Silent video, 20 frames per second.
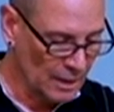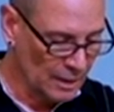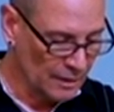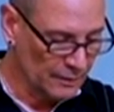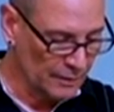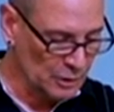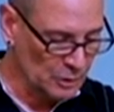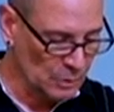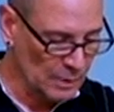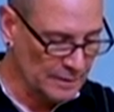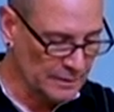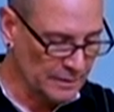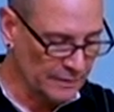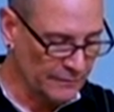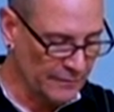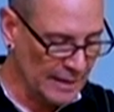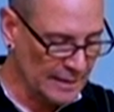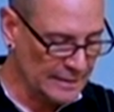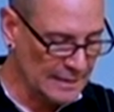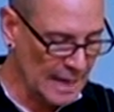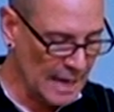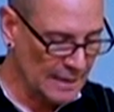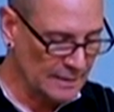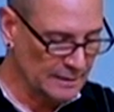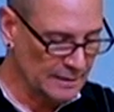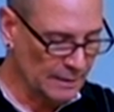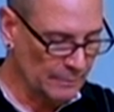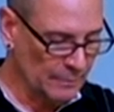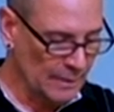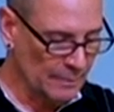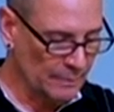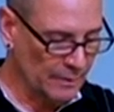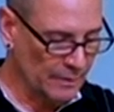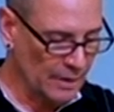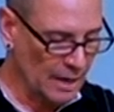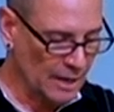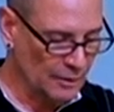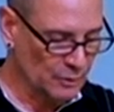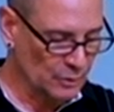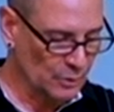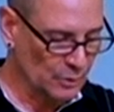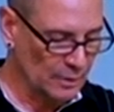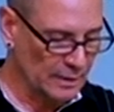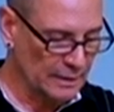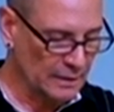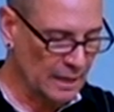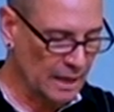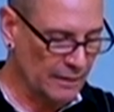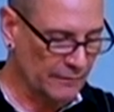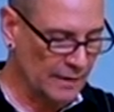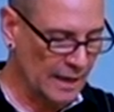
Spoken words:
The twins are fantastic people that I truly love,